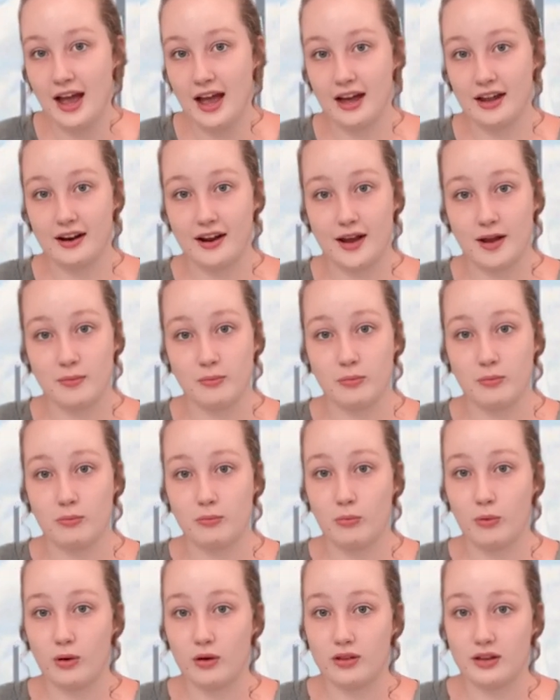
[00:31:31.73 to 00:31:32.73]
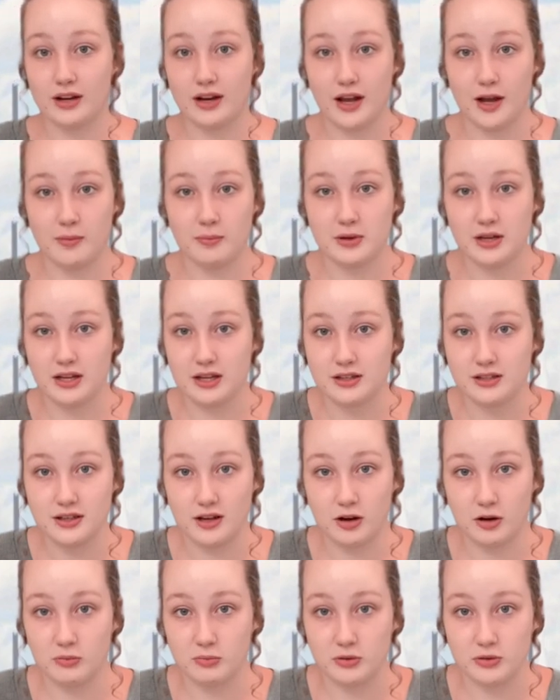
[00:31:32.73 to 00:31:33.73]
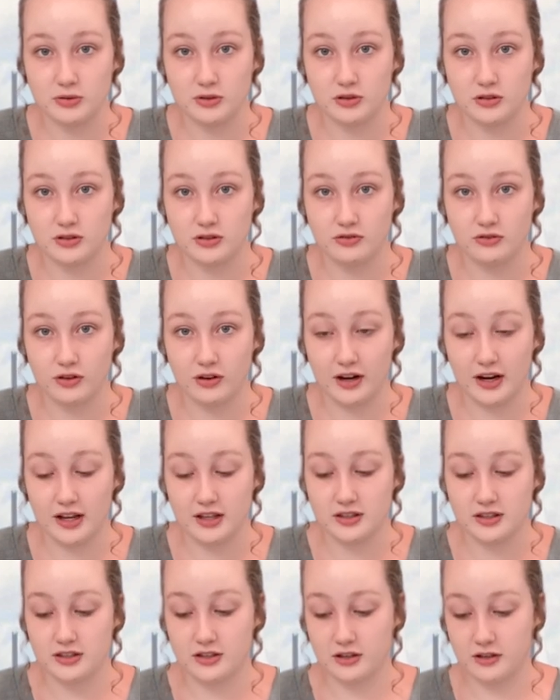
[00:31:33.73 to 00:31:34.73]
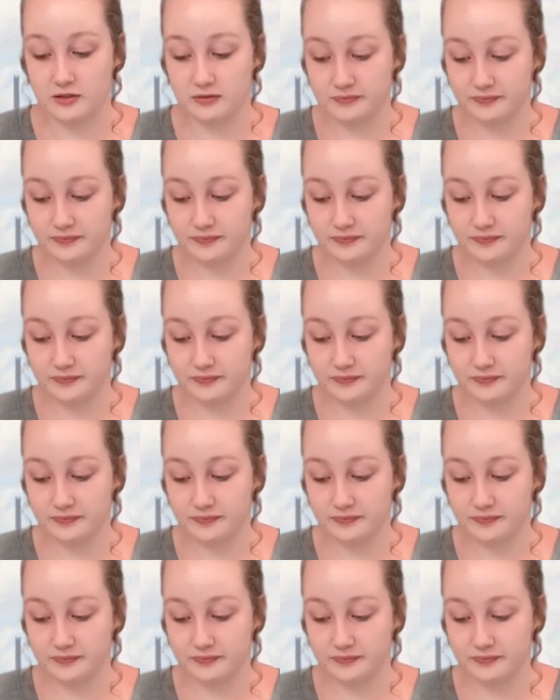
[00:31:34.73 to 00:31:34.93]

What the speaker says: and I am more than happy to help you search for an answer.